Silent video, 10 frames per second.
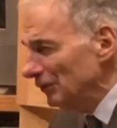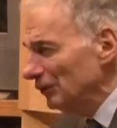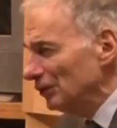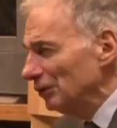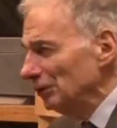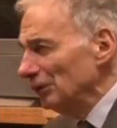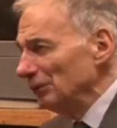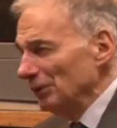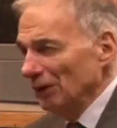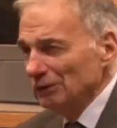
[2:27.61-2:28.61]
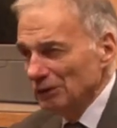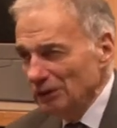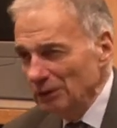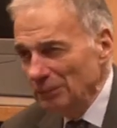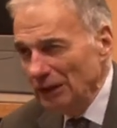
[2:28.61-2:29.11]
in schools, we don't
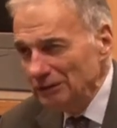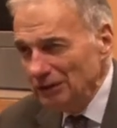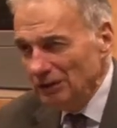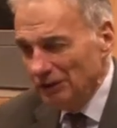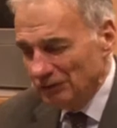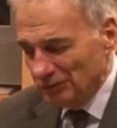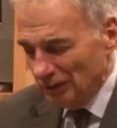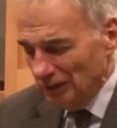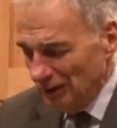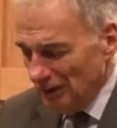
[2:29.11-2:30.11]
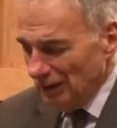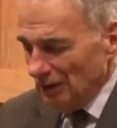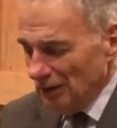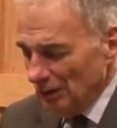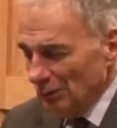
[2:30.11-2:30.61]
learn about their history,
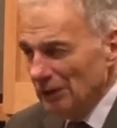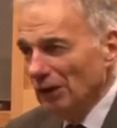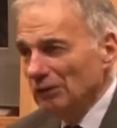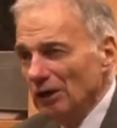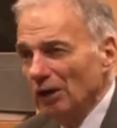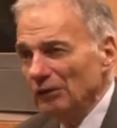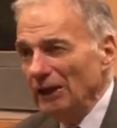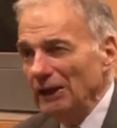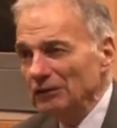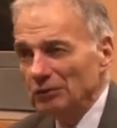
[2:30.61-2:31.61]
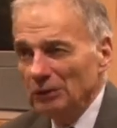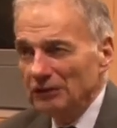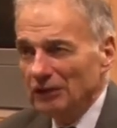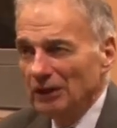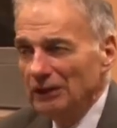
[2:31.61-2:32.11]
we don't know that in
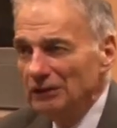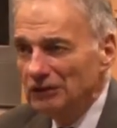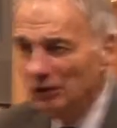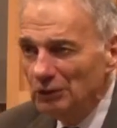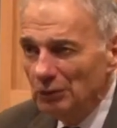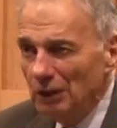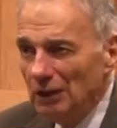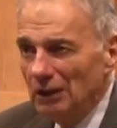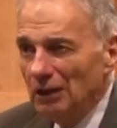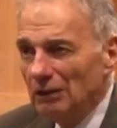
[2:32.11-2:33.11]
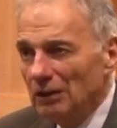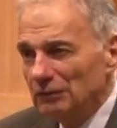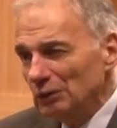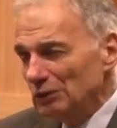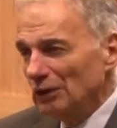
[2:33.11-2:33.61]
Switzerland, two uh,
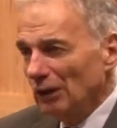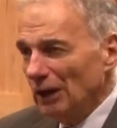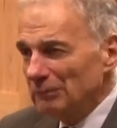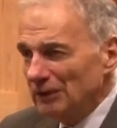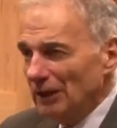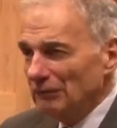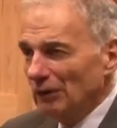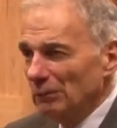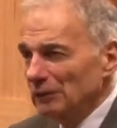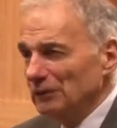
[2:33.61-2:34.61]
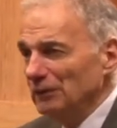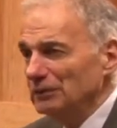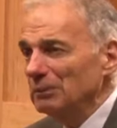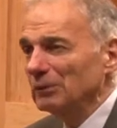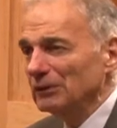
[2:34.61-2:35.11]
food co ops have almost
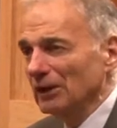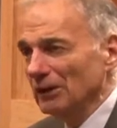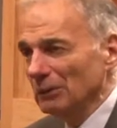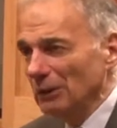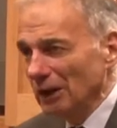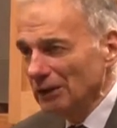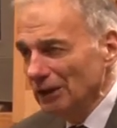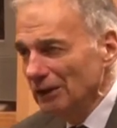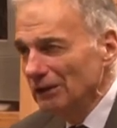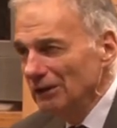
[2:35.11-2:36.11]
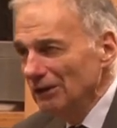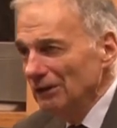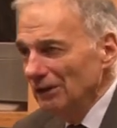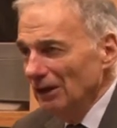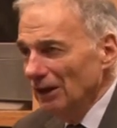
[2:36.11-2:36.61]
50% of the market.
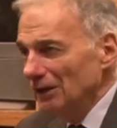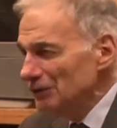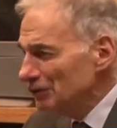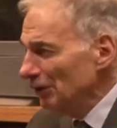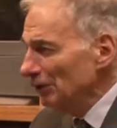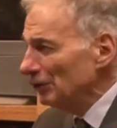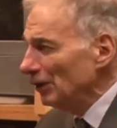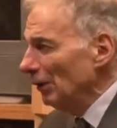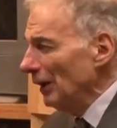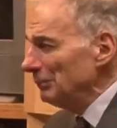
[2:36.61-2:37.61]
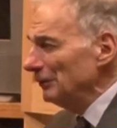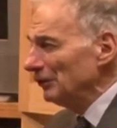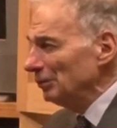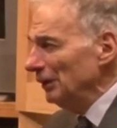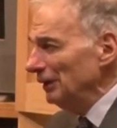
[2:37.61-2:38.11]
Uh, insurance co op in
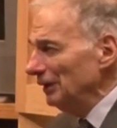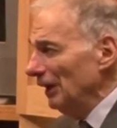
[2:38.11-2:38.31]
Sweden